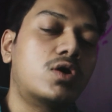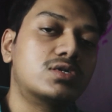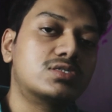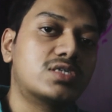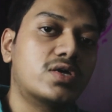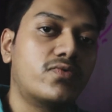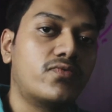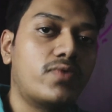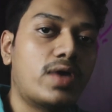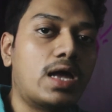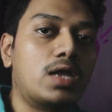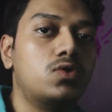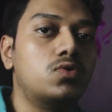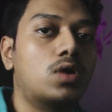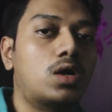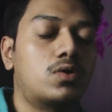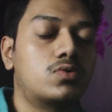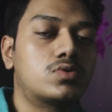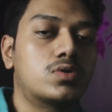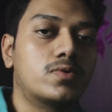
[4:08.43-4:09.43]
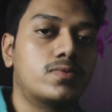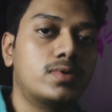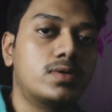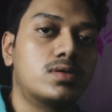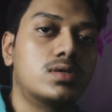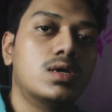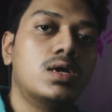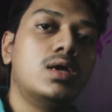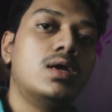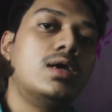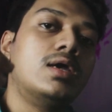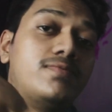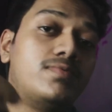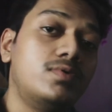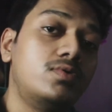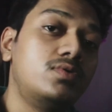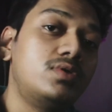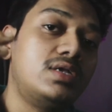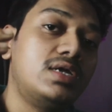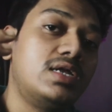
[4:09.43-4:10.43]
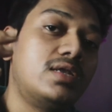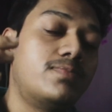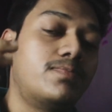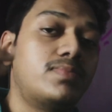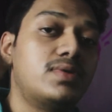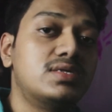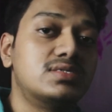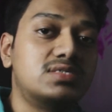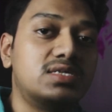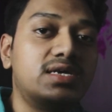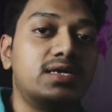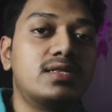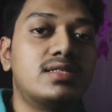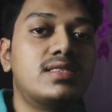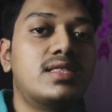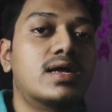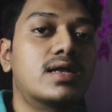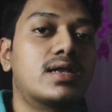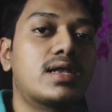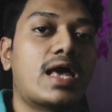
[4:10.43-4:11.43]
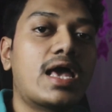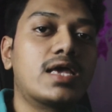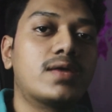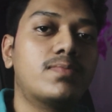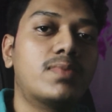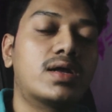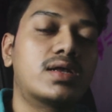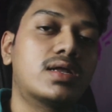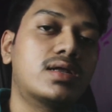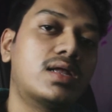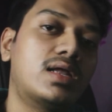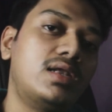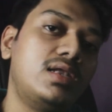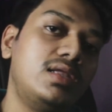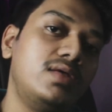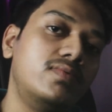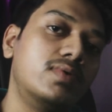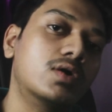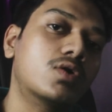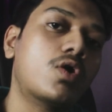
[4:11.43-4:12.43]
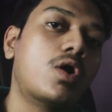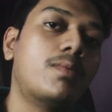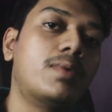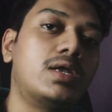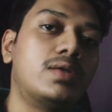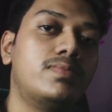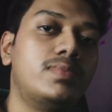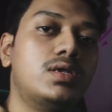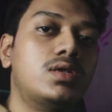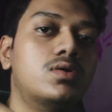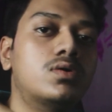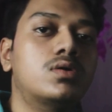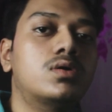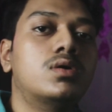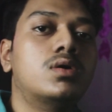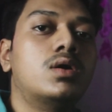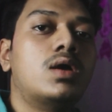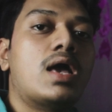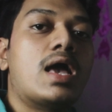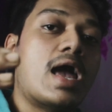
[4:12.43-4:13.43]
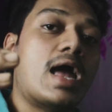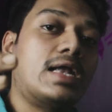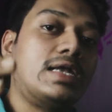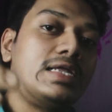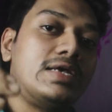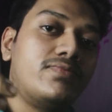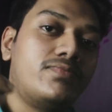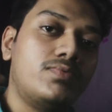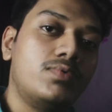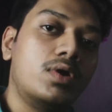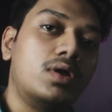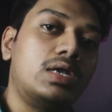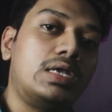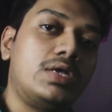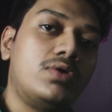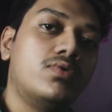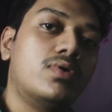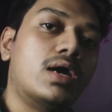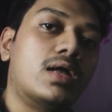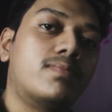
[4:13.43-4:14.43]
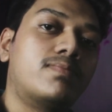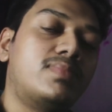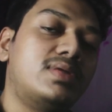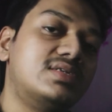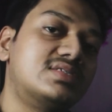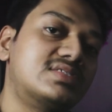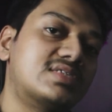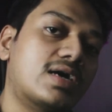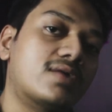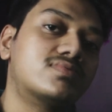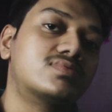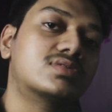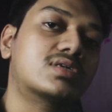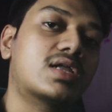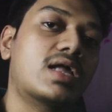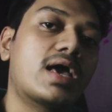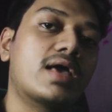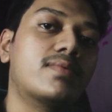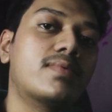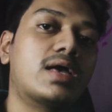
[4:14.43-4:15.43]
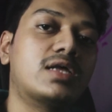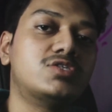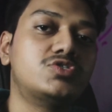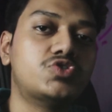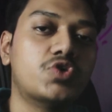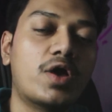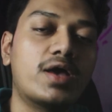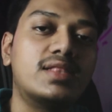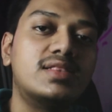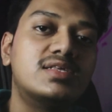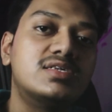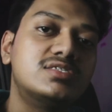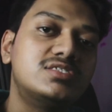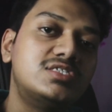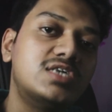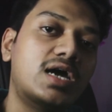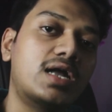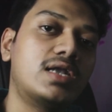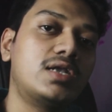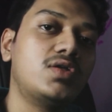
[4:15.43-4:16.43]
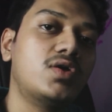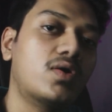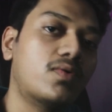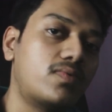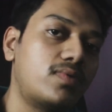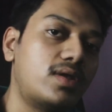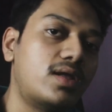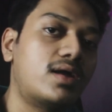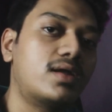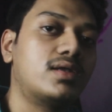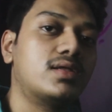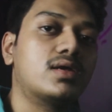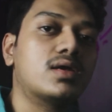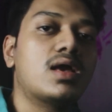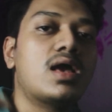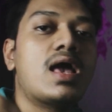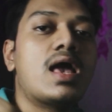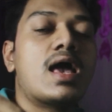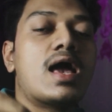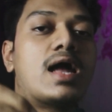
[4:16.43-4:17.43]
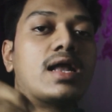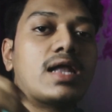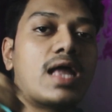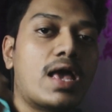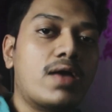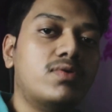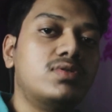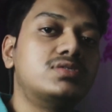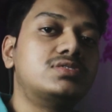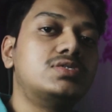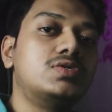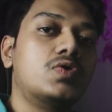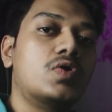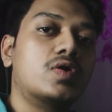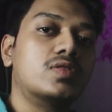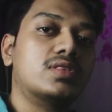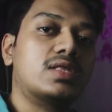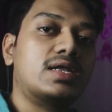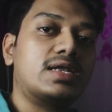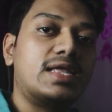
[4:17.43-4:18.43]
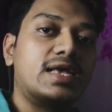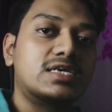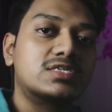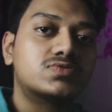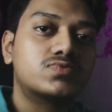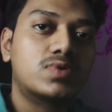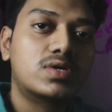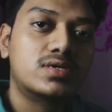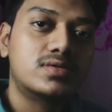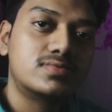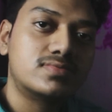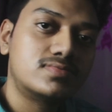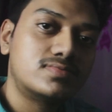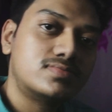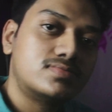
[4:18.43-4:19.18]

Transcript: got some value out of it if you did please hit that like button and leave a comment below and if you are new here please subscribe and join this journey of learning and i will see you on the next one